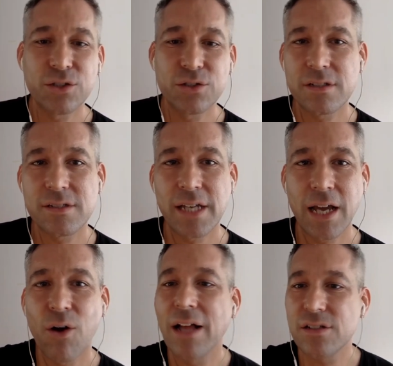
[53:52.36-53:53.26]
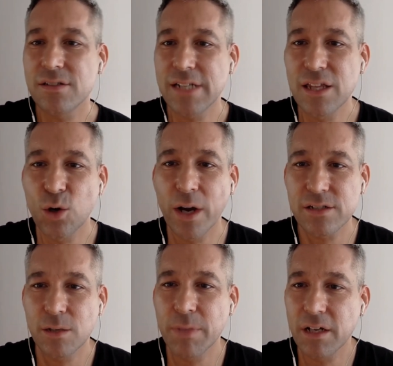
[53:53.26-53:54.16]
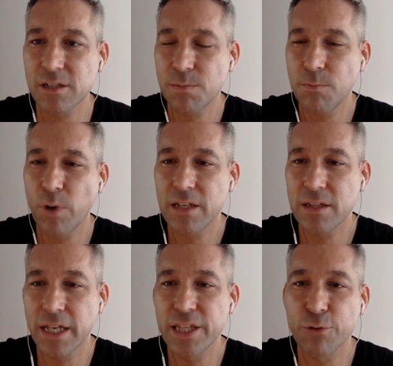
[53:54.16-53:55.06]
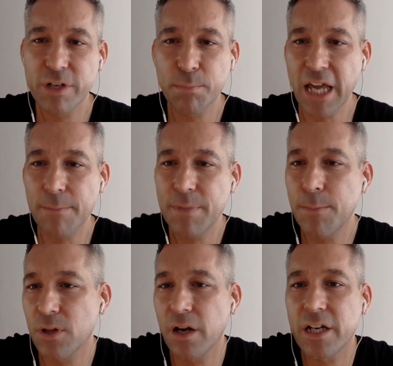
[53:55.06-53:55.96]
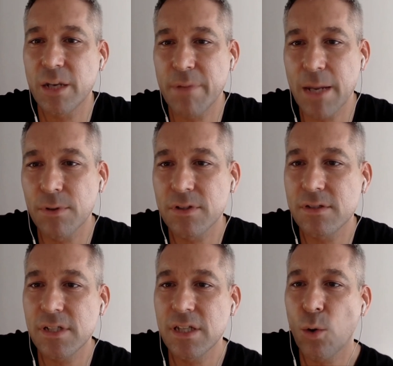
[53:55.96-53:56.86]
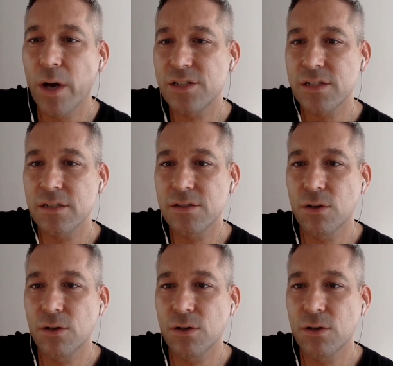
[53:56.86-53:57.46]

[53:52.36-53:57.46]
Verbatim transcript: say? Or I'll just say the question, because when in the replay, people aren't going to be able to see the question. So